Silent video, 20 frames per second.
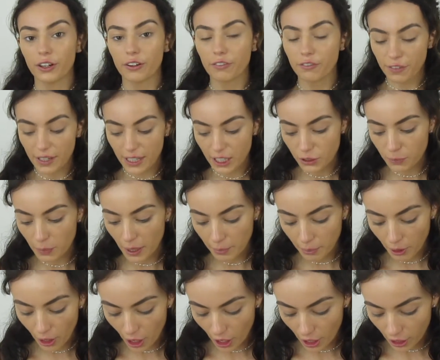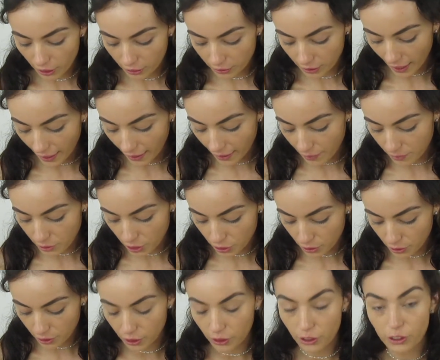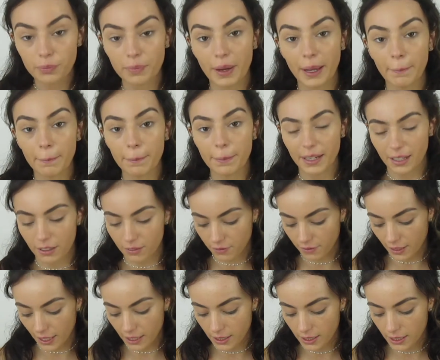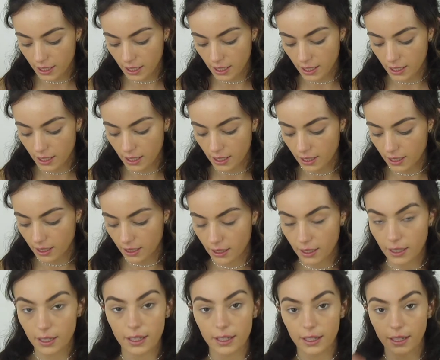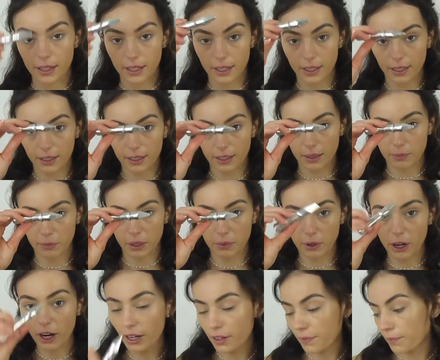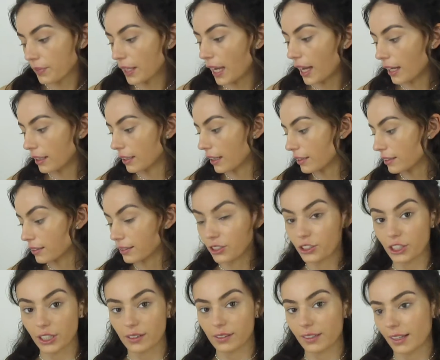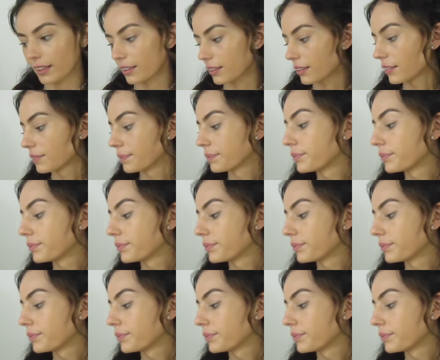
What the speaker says: finish my brows, I am just going to use my Benefit Gimme Brow, and that's in the shade 6.